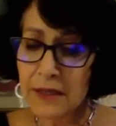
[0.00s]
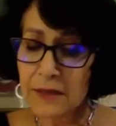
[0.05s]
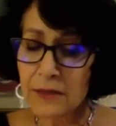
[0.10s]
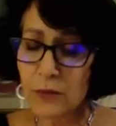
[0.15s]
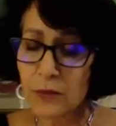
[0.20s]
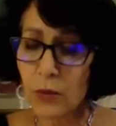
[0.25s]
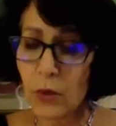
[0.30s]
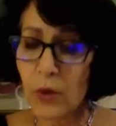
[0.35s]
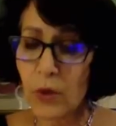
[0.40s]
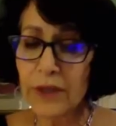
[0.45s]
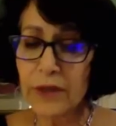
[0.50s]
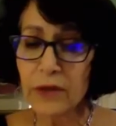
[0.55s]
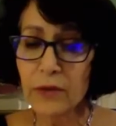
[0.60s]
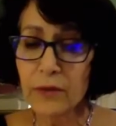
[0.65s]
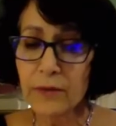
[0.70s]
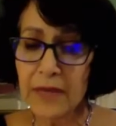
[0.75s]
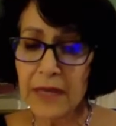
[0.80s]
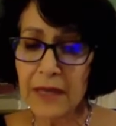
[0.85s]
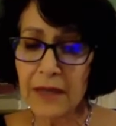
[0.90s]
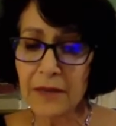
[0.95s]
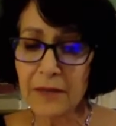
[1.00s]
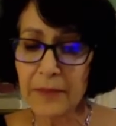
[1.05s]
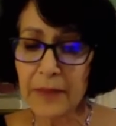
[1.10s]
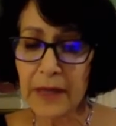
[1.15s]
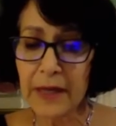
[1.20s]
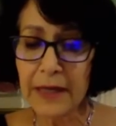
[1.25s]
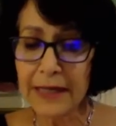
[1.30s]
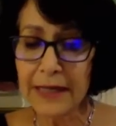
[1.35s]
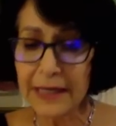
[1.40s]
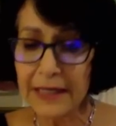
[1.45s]
what you mean
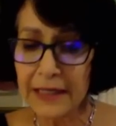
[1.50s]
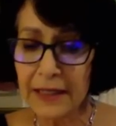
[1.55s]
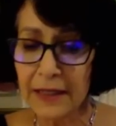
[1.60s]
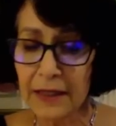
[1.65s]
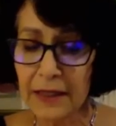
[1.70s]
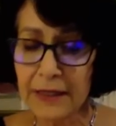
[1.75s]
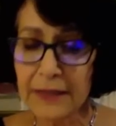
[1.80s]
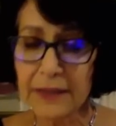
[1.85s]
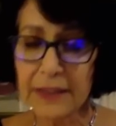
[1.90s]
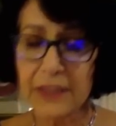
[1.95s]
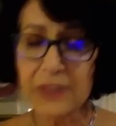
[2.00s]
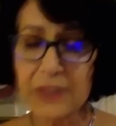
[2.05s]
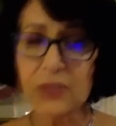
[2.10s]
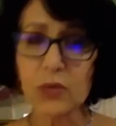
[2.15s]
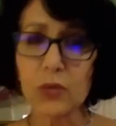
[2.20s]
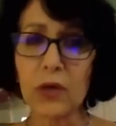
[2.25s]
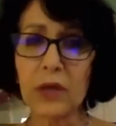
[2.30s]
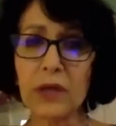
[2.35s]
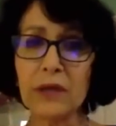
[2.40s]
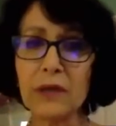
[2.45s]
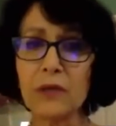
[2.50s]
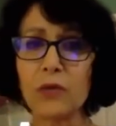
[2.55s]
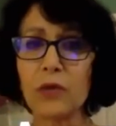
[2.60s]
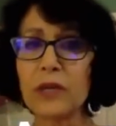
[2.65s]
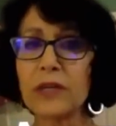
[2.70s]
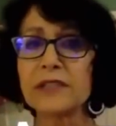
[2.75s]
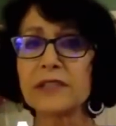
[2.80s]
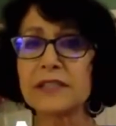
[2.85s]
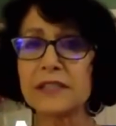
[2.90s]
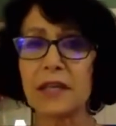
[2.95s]
by eating like this. What
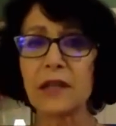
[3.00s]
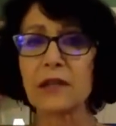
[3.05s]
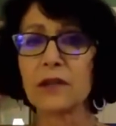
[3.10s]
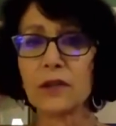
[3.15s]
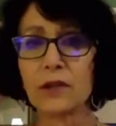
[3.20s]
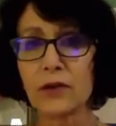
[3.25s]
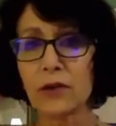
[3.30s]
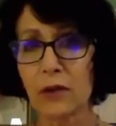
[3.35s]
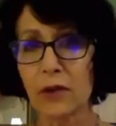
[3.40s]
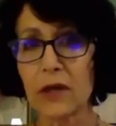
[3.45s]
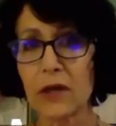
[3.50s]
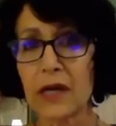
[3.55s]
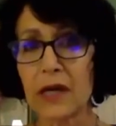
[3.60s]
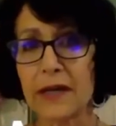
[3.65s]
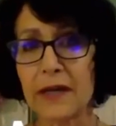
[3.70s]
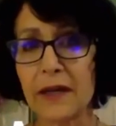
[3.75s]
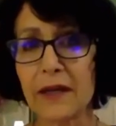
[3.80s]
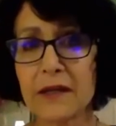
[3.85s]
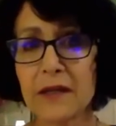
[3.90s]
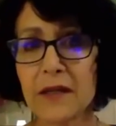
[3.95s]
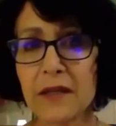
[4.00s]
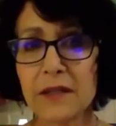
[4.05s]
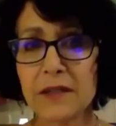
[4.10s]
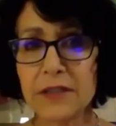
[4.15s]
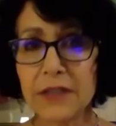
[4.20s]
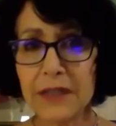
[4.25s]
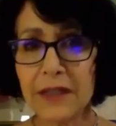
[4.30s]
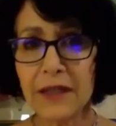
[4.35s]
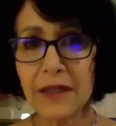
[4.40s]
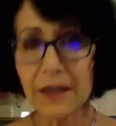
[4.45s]
does it look like
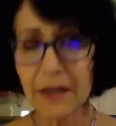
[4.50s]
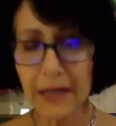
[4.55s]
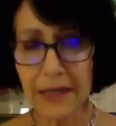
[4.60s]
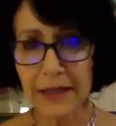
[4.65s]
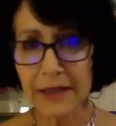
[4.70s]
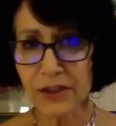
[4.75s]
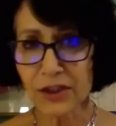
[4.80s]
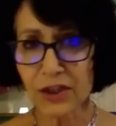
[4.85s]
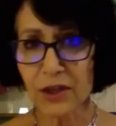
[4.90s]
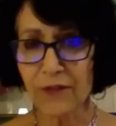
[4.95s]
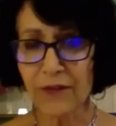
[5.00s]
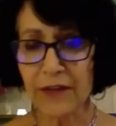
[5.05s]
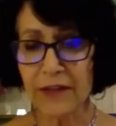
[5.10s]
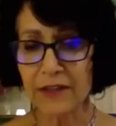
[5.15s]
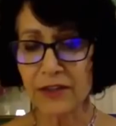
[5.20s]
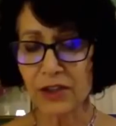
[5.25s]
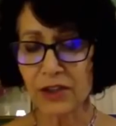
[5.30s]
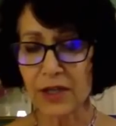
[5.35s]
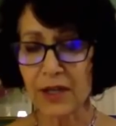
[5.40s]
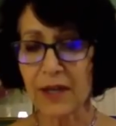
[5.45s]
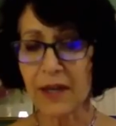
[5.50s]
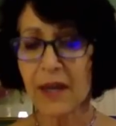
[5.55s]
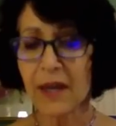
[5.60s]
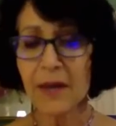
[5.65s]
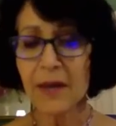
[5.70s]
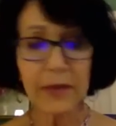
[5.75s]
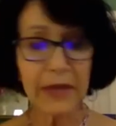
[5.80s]
to eat like Chef AJ?